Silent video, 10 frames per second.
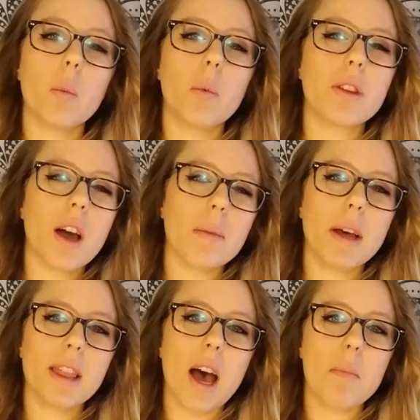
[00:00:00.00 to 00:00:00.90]
We'll talk
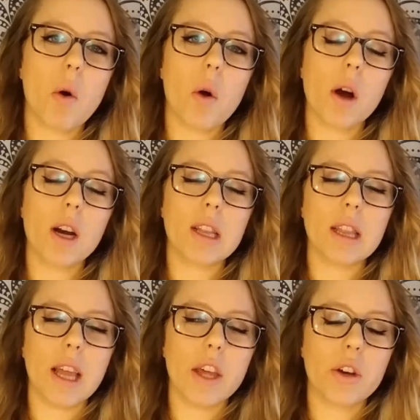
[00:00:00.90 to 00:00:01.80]
about that more
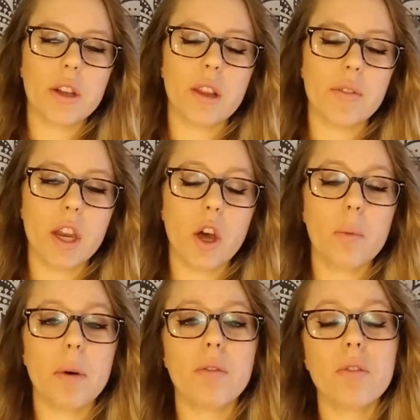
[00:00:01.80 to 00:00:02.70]
later in the video,
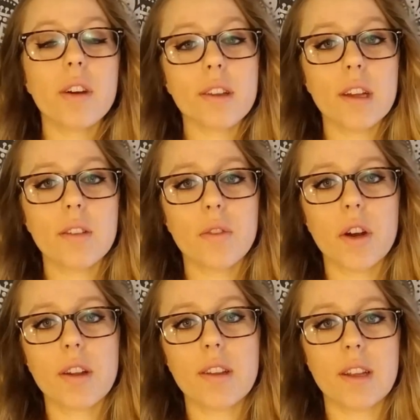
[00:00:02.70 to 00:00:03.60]
but first things first,